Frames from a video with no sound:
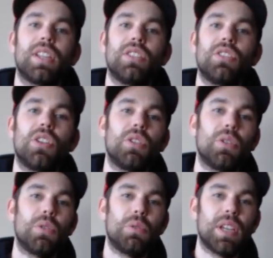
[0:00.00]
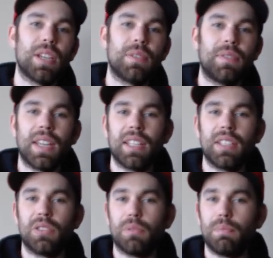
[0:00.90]
No ifs,
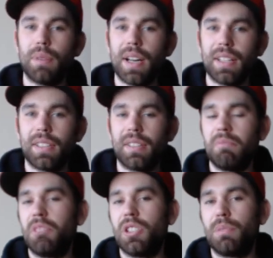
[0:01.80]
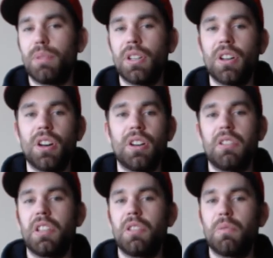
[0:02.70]
ands, or buts. Just put it
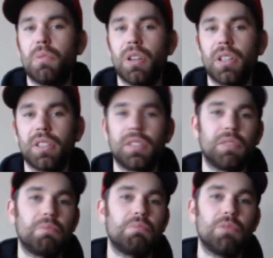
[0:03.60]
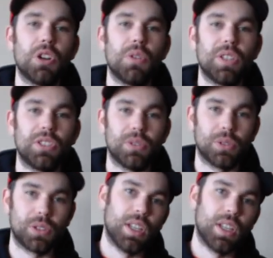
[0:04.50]
on, it works, no issues.